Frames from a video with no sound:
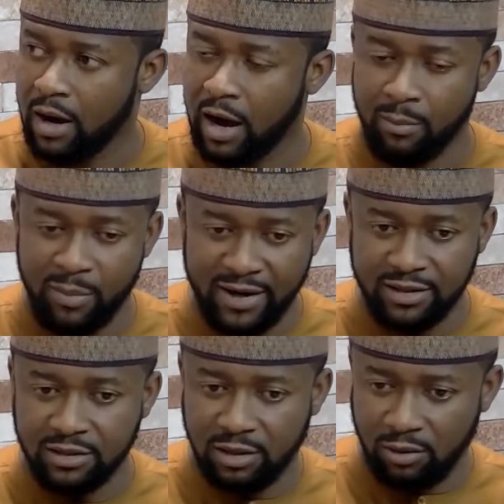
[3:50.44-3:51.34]

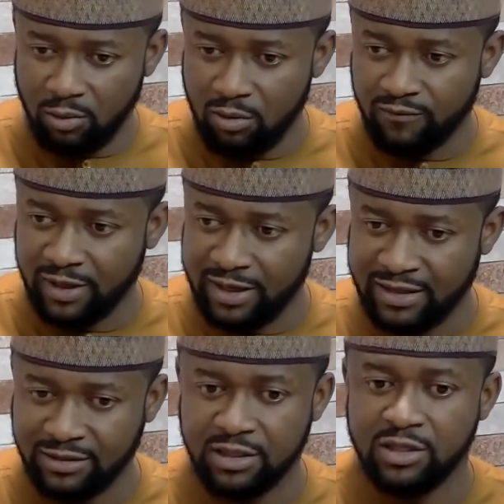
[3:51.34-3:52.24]
abiding the law of the
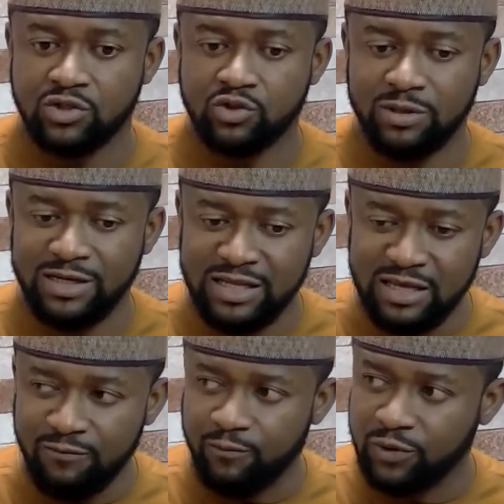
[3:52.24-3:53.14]
land, to
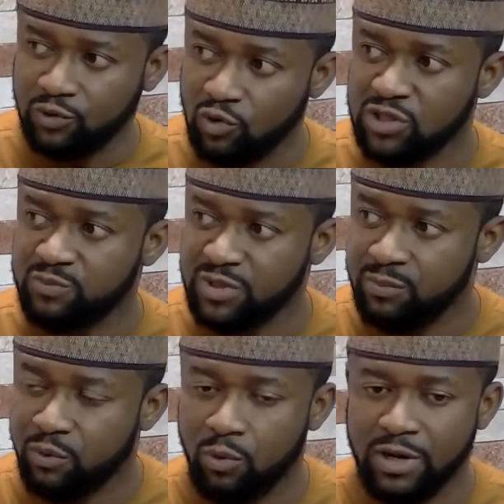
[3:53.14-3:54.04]
live with those
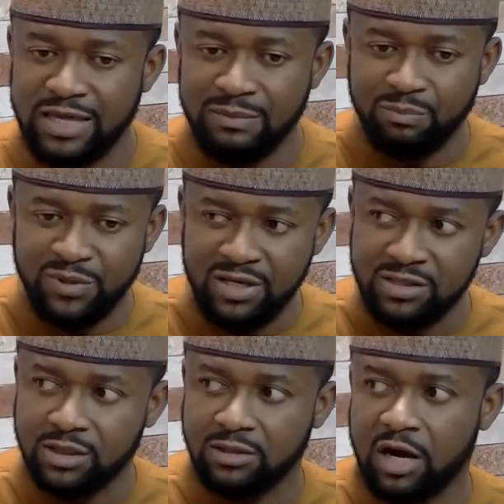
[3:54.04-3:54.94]
people in peace
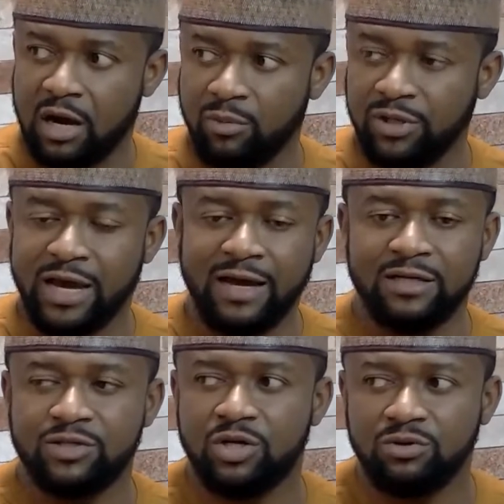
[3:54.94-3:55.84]
and harmony, and
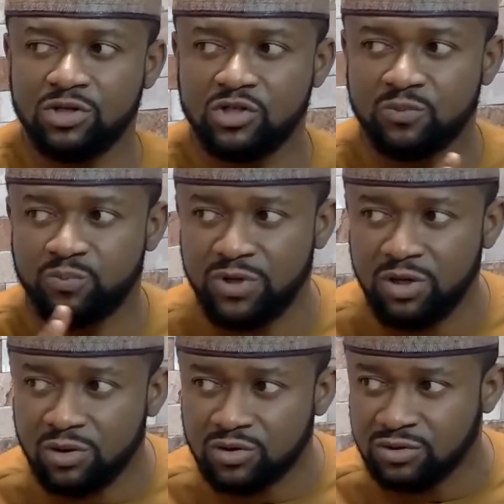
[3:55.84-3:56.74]
that you're not
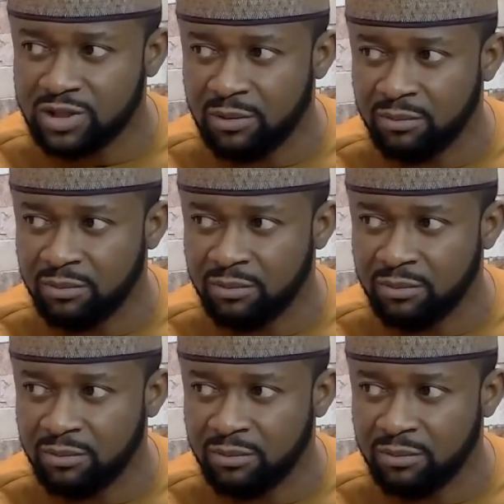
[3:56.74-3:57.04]
superior to them.